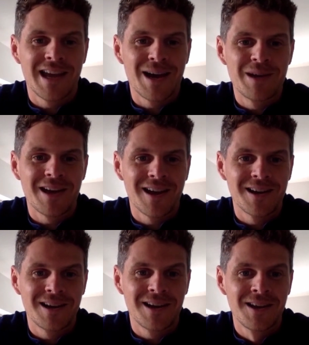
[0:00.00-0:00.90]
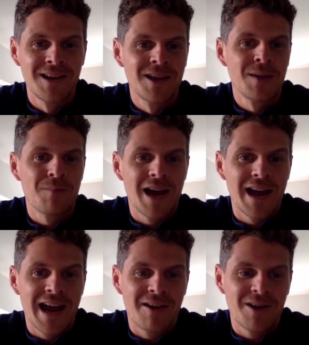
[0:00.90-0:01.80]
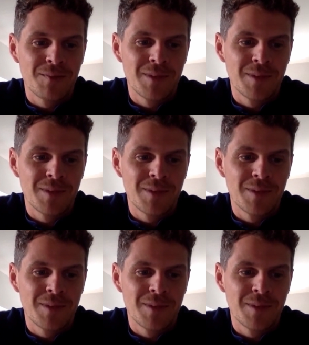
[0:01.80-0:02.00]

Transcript: That'll be kind of my area.